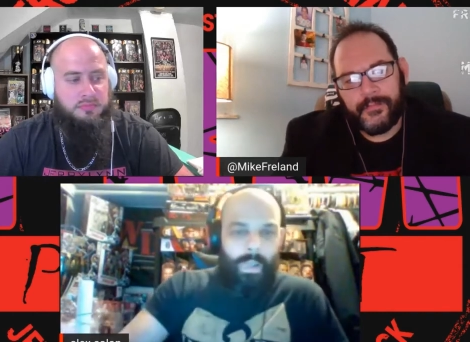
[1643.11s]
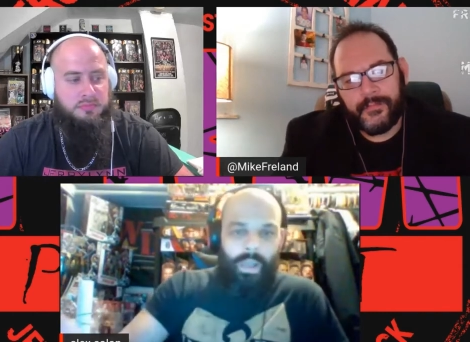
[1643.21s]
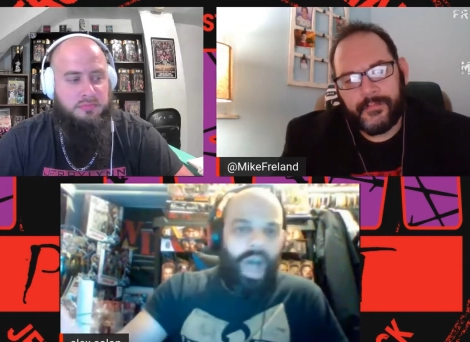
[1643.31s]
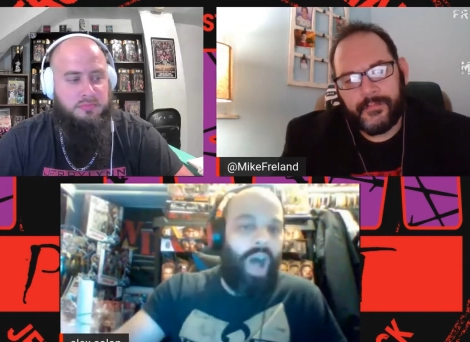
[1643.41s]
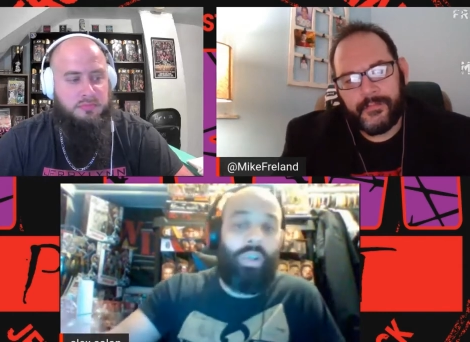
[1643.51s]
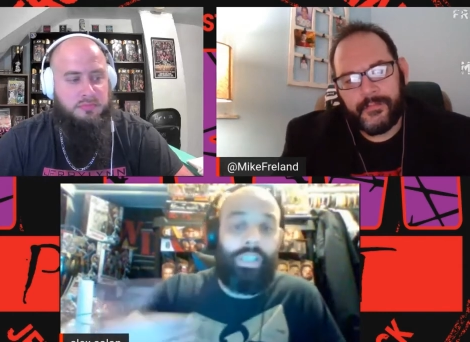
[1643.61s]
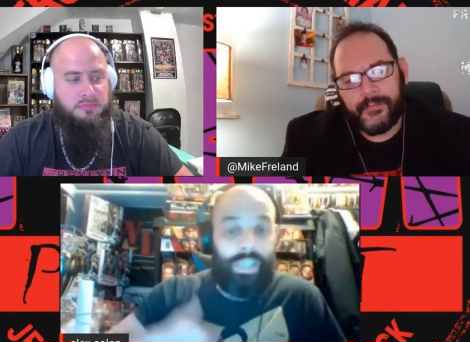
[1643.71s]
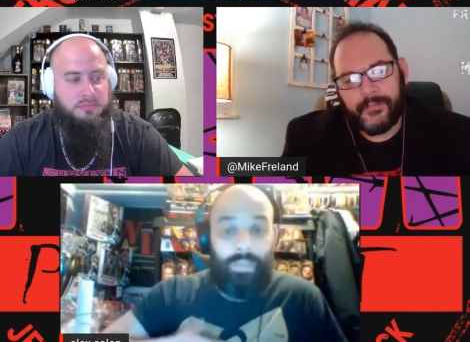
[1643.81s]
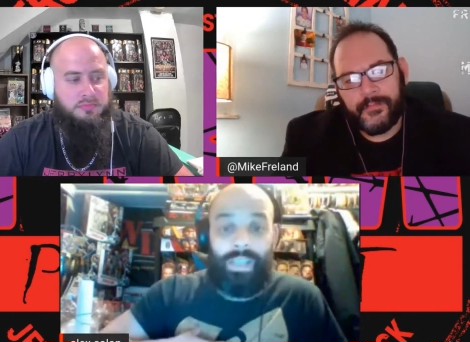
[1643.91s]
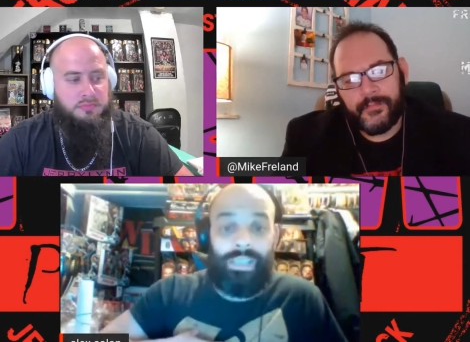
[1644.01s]
Speaker 1: I'll consider
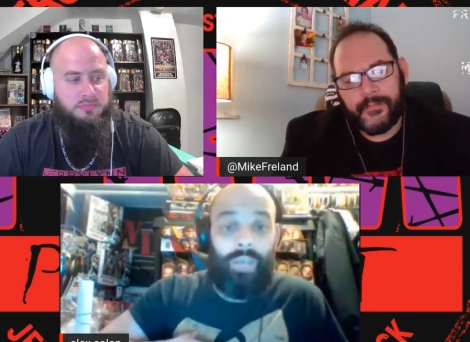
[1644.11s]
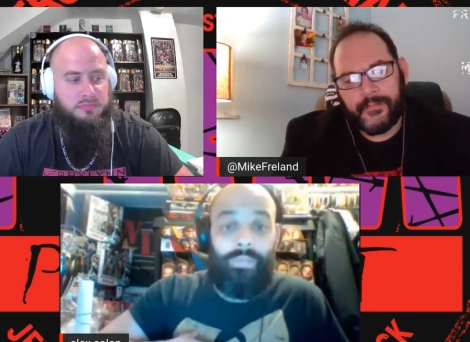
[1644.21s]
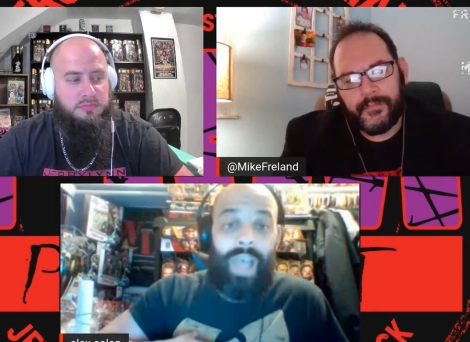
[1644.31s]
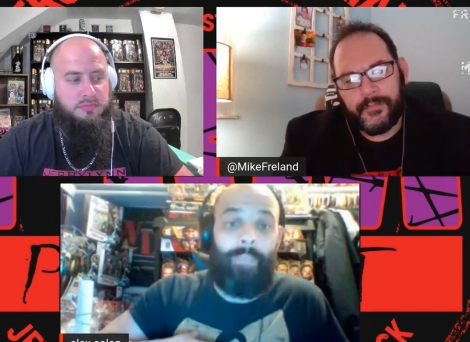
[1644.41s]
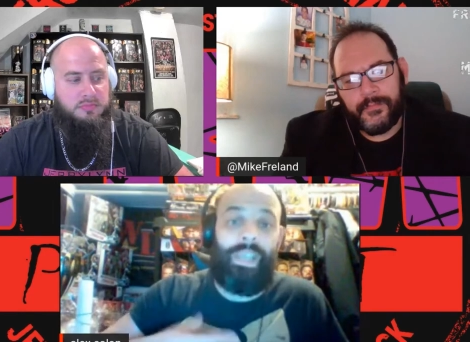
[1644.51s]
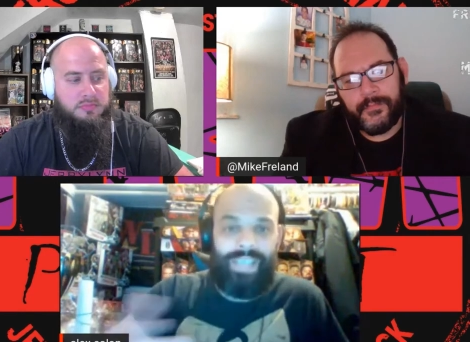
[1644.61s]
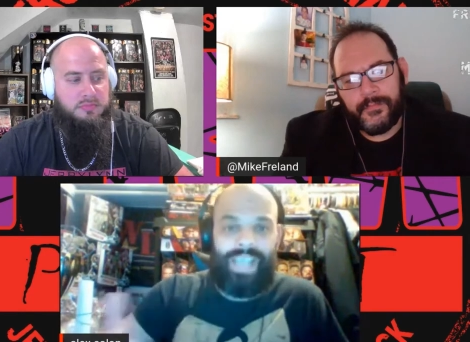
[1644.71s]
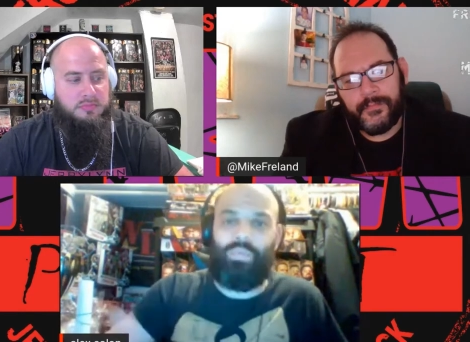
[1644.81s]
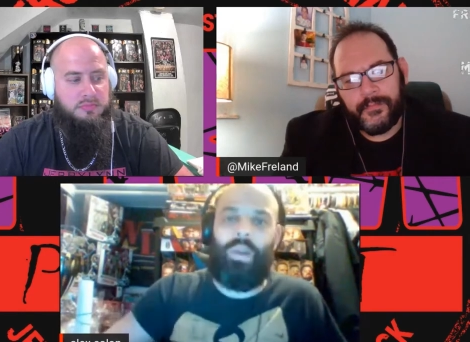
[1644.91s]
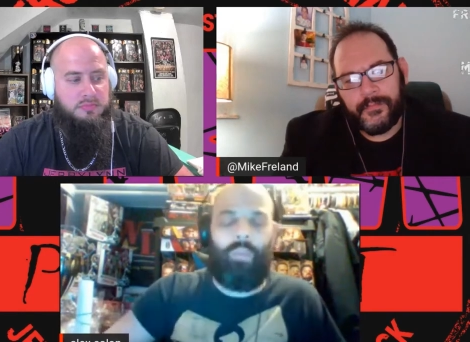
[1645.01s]
myself that because
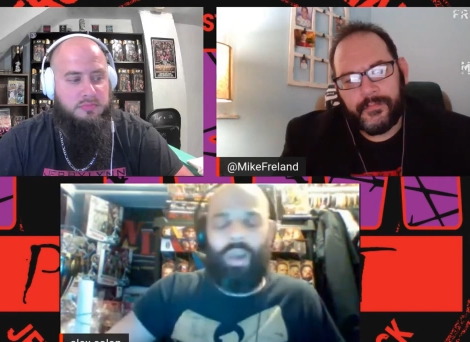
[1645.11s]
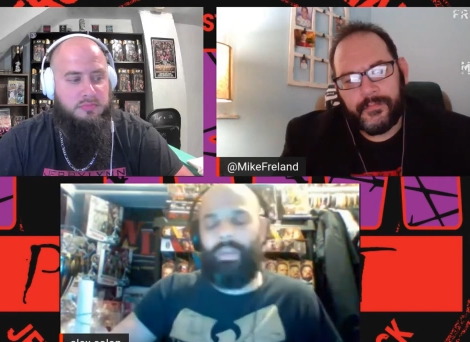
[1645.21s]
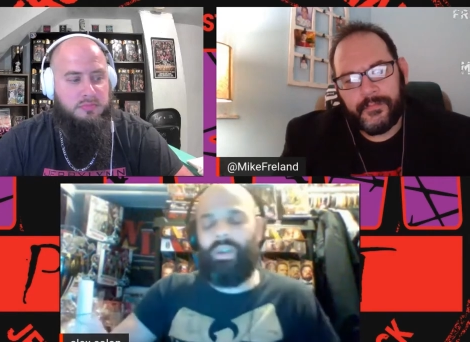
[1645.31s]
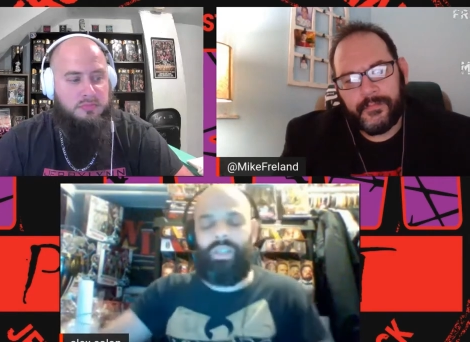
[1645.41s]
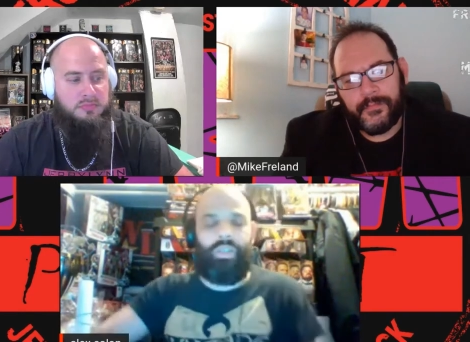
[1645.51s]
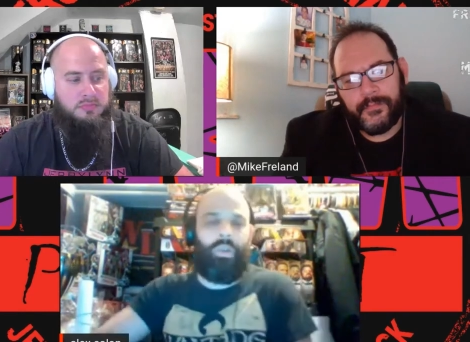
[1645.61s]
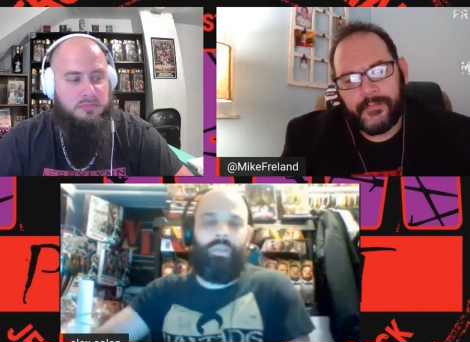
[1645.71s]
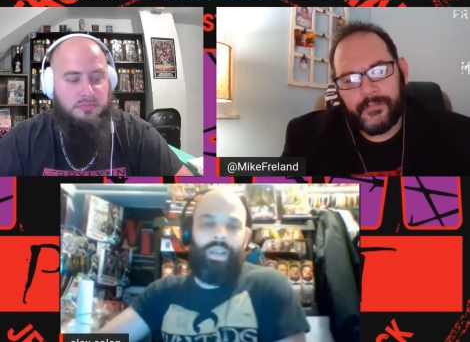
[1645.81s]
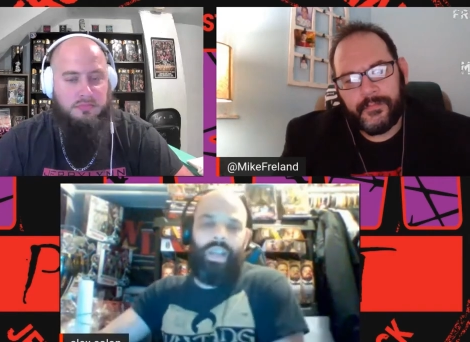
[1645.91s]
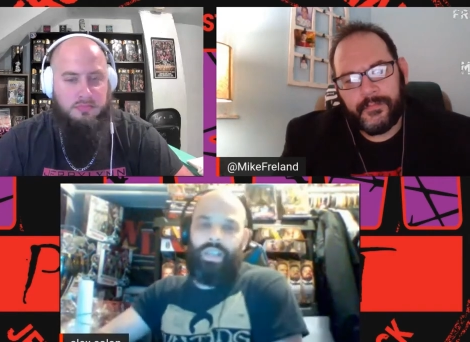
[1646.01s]
that's what I'm primarily doing
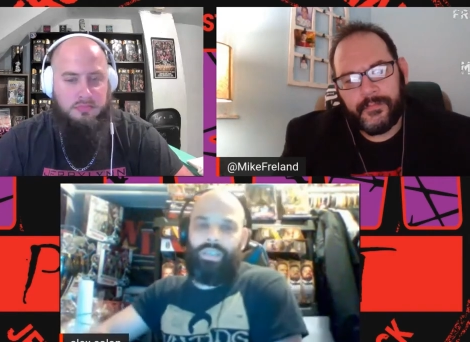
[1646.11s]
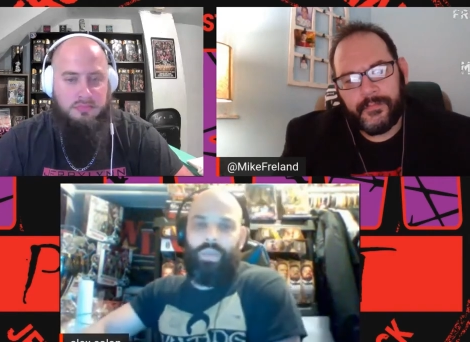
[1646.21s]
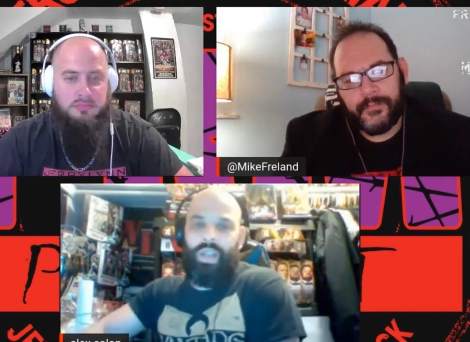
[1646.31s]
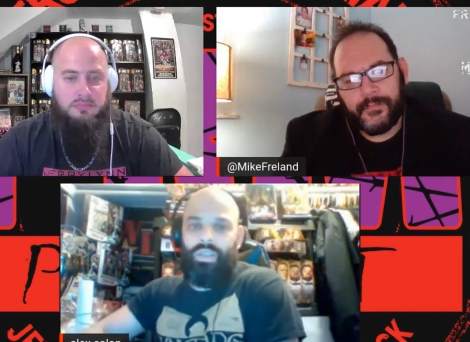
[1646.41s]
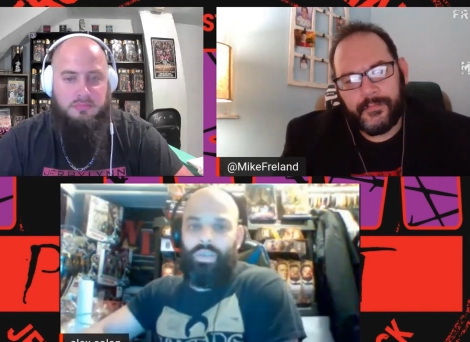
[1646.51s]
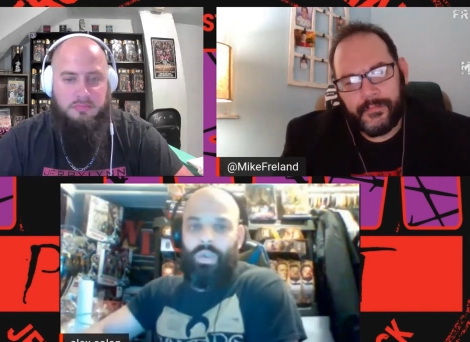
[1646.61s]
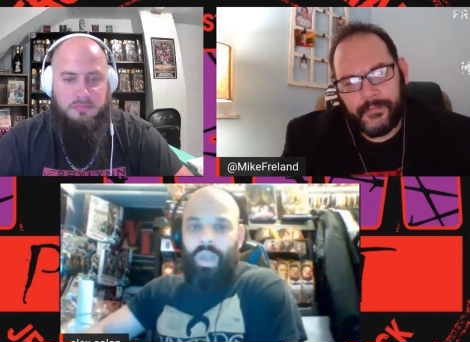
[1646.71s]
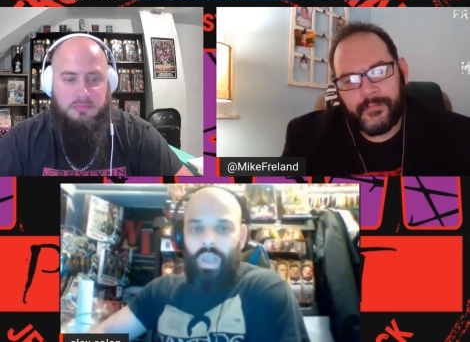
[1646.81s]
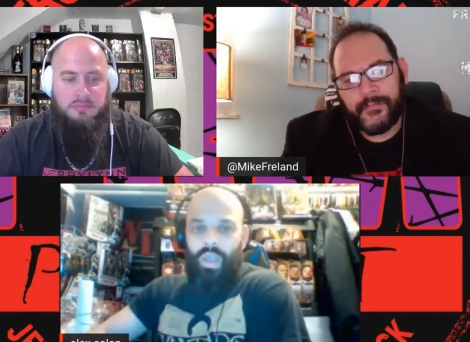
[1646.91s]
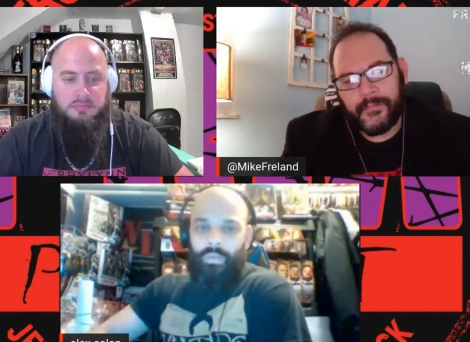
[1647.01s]
right now. That's what I do
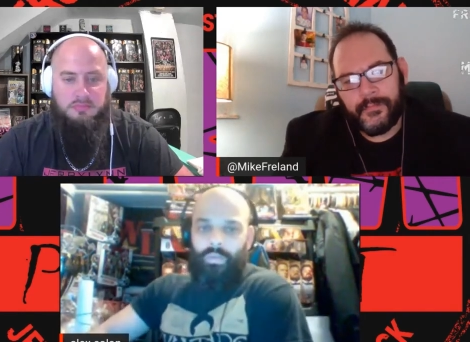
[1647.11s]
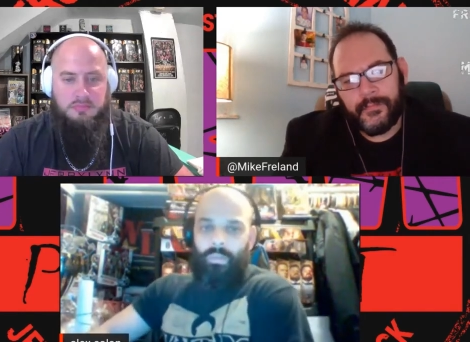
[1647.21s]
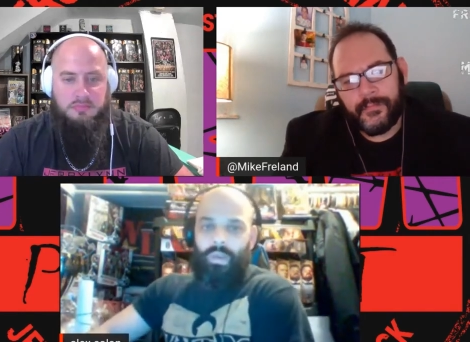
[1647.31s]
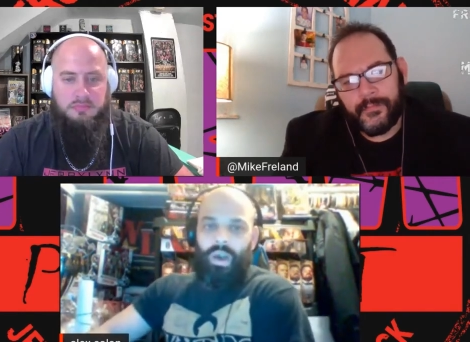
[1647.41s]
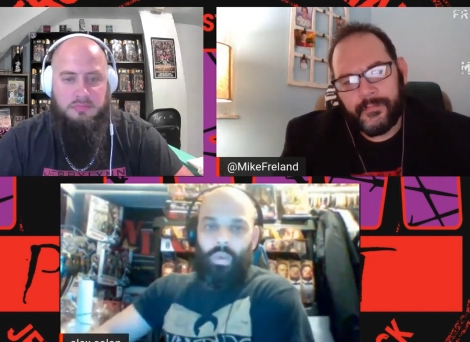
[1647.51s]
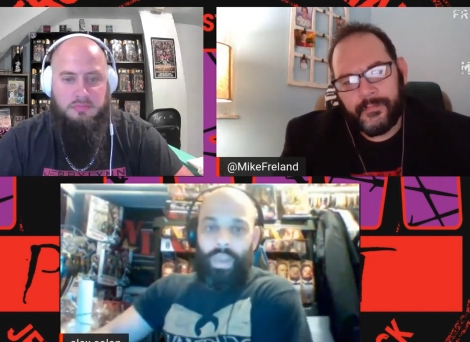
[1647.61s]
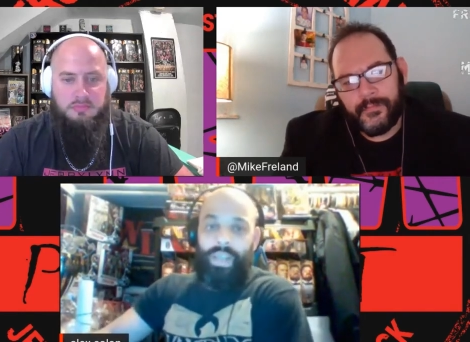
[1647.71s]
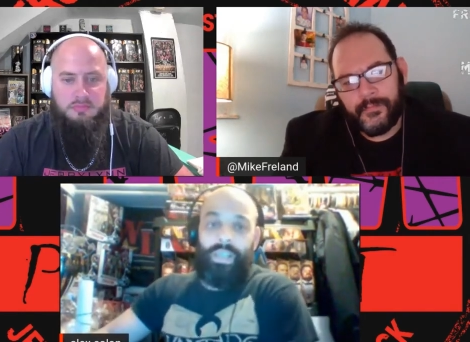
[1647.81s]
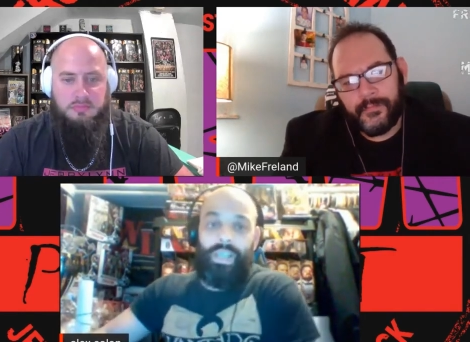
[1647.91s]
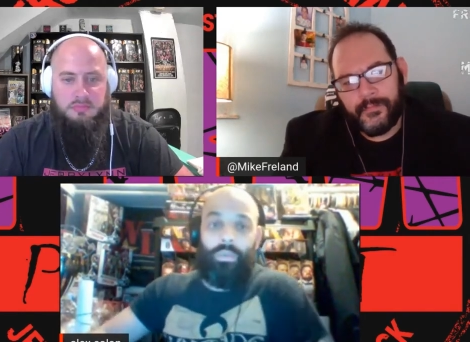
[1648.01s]
from a
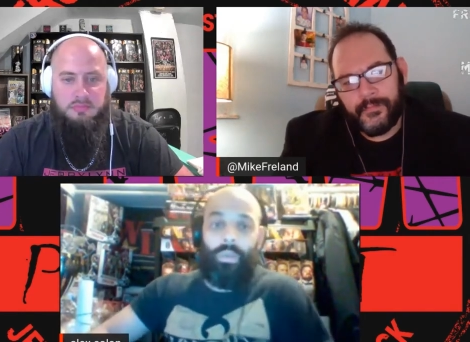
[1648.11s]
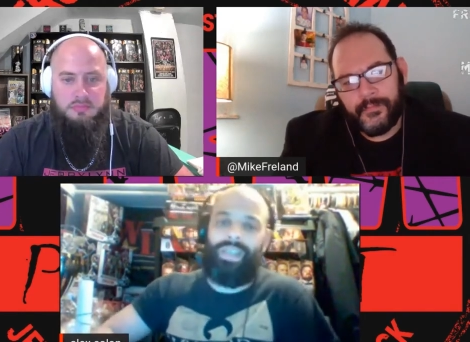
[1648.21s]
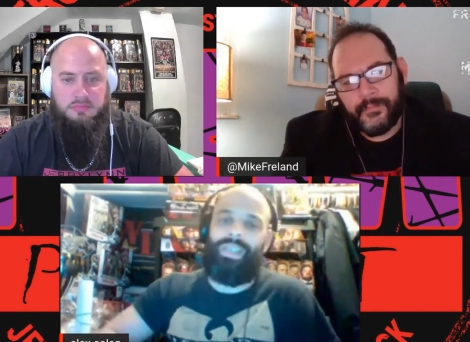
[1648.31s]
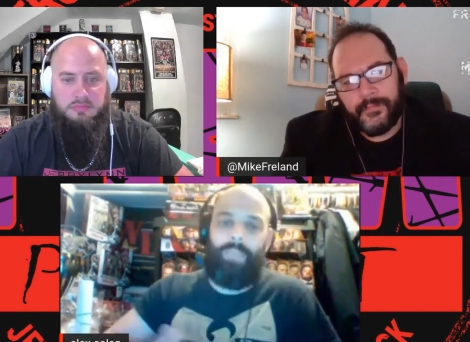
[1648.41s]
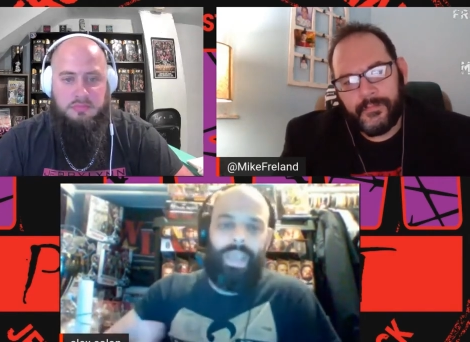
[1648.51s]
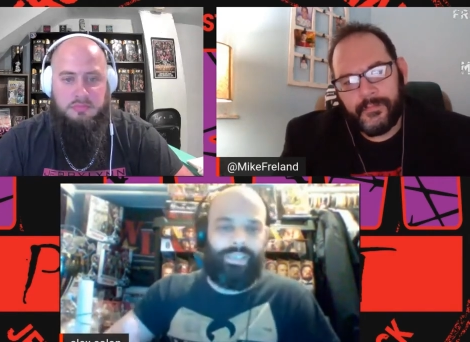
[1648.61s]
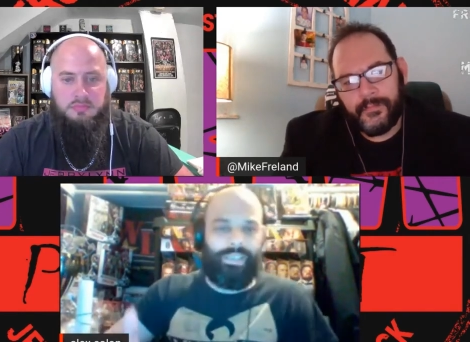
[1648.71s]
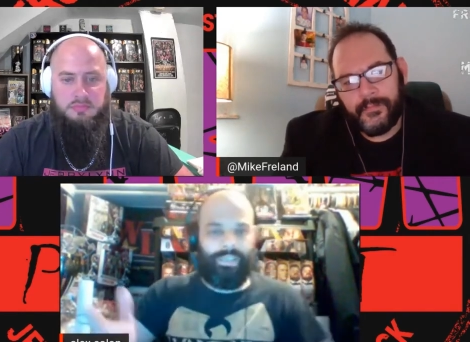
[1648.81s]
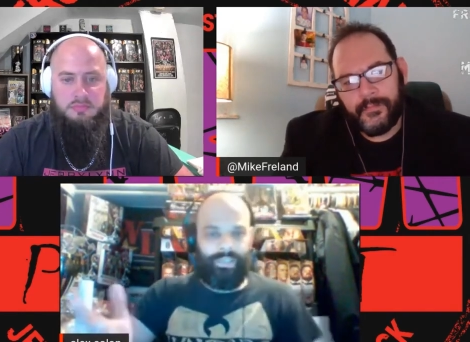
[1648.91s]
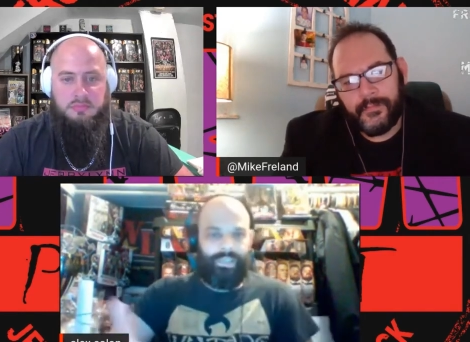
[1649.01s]
weekly to weekly
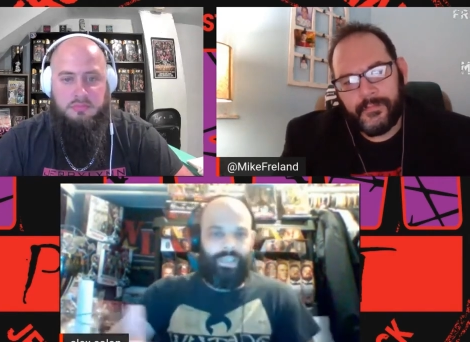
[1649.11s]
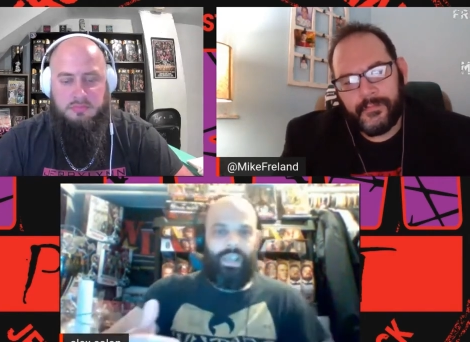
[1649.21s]
basis.